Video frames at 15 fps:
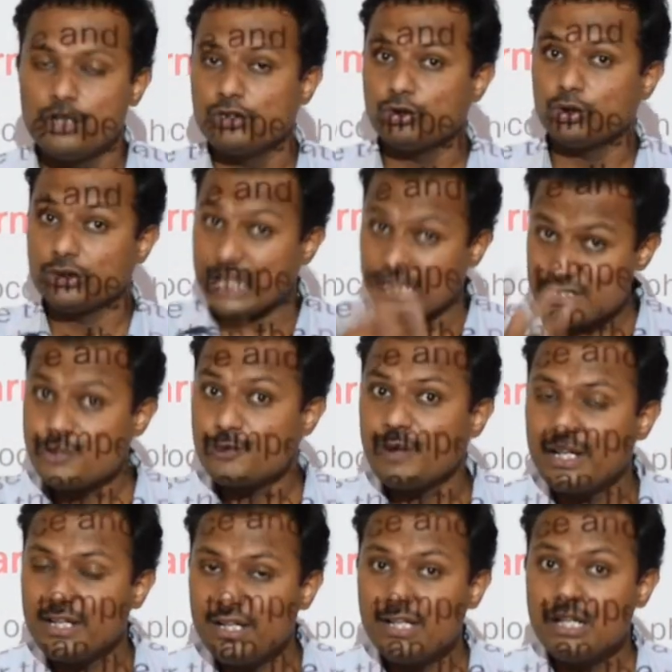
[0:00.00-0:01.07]
So that is
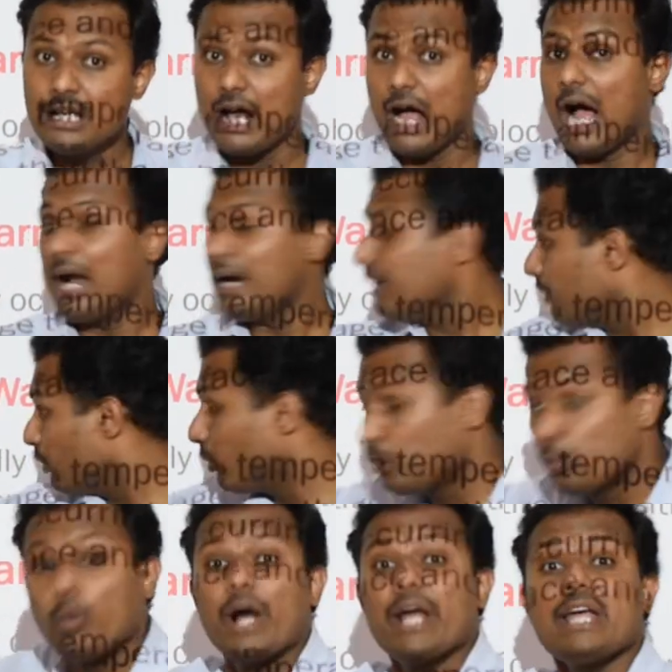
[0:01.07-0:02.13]
why,
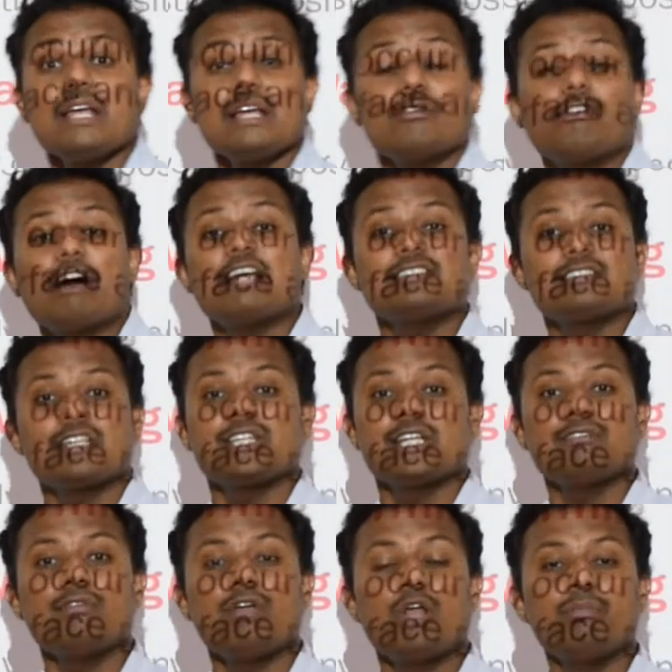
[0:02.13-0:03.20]
and why such
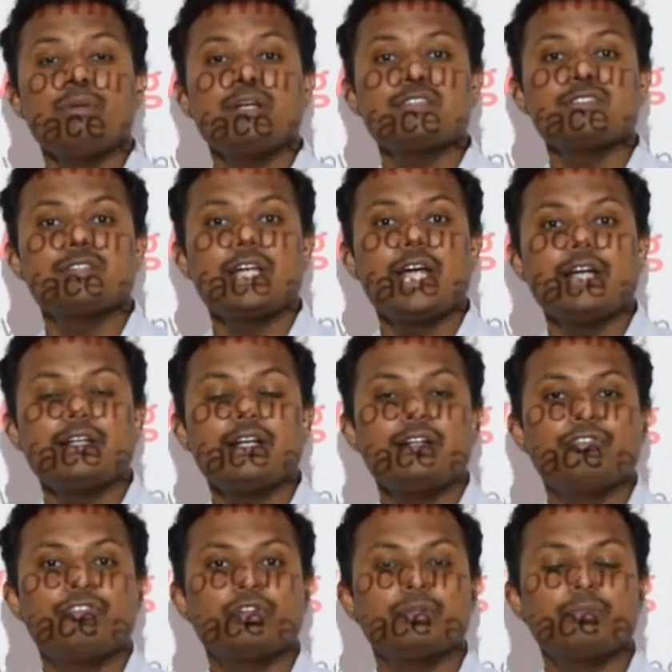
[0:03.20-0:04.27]
environment is
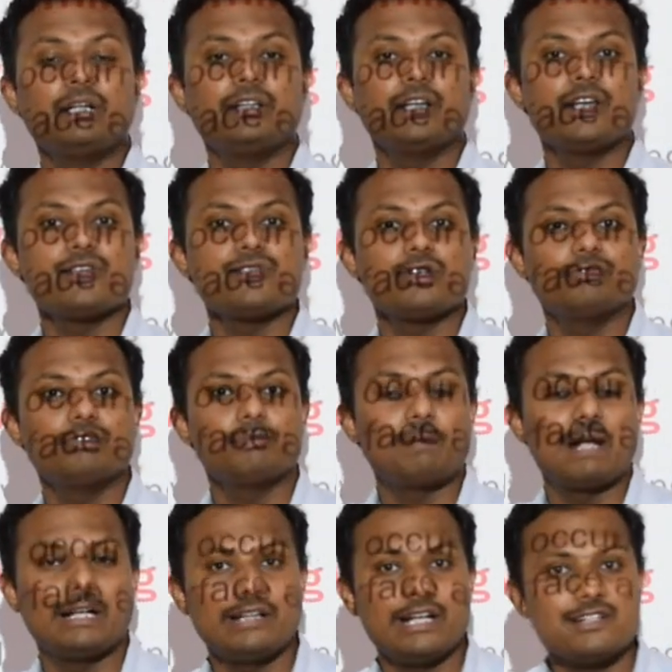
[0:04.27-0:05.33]
created for the maintenance of the
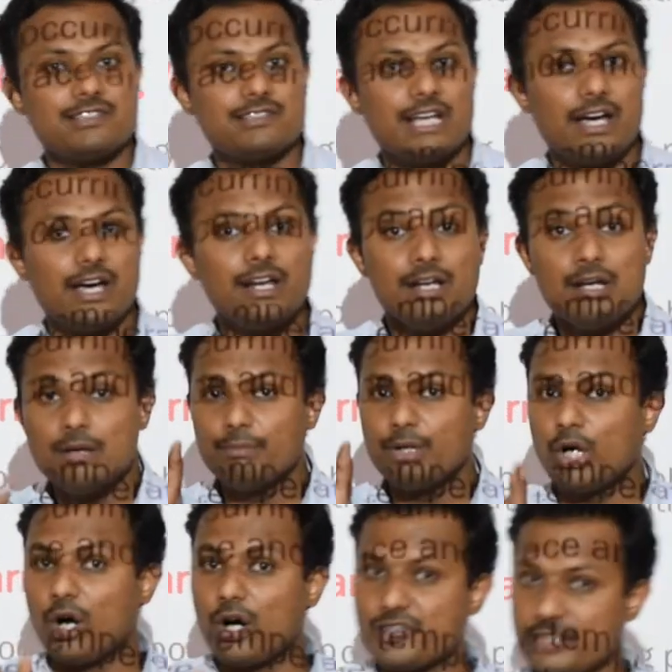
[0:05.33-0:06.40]
plantlets there,
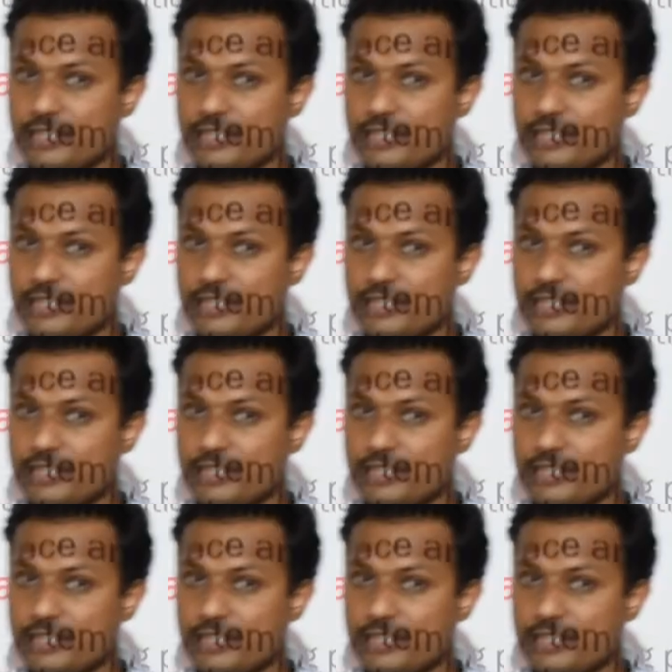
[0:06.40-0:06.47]
because